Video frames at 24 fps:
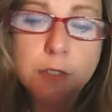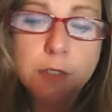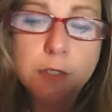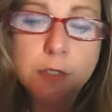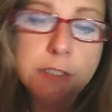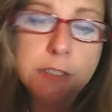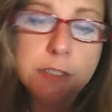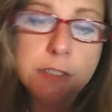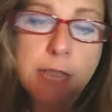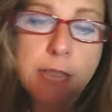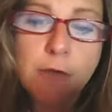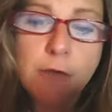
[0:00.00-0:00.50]

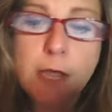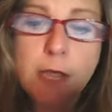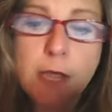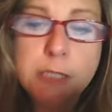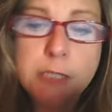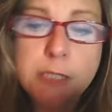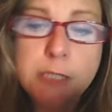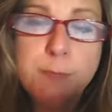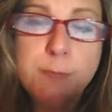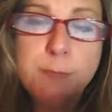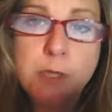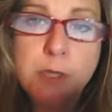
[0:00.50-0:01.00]
Sarah
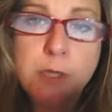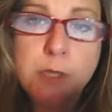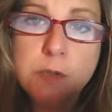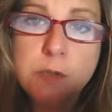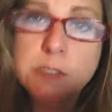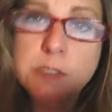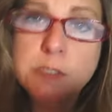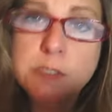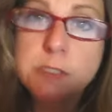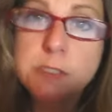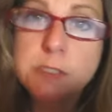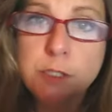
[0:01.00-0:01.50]
Espinoza,
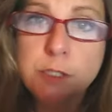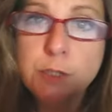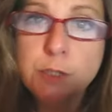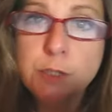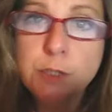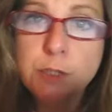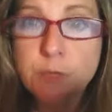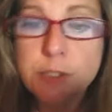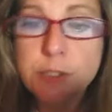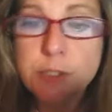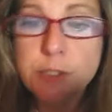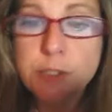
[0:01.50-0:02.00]
Senior
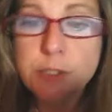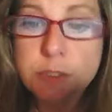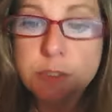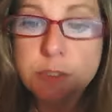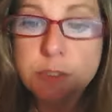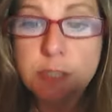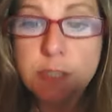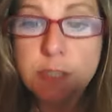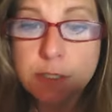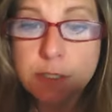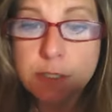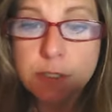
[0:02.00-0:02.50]
Regional
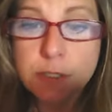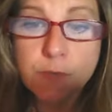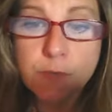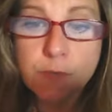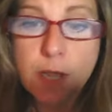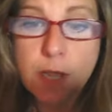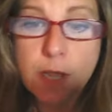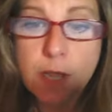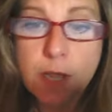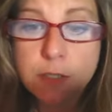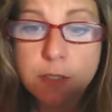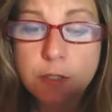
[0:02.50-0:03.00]
Sales
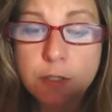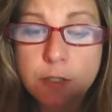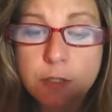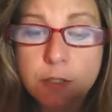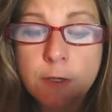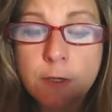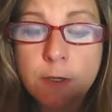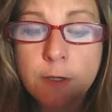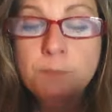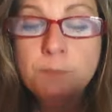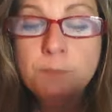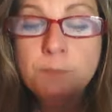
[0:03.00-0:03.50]
Director,
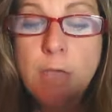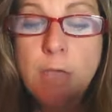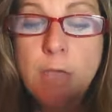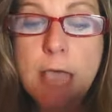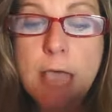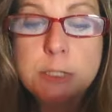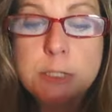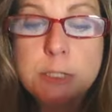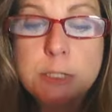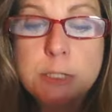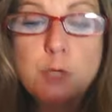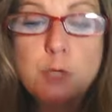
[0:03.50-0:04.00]
has
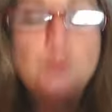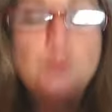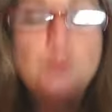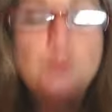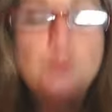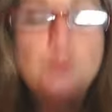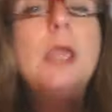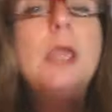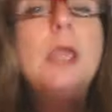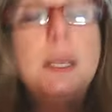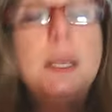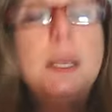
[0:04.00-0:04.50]

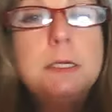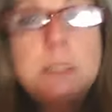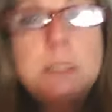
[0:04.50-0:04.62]
created.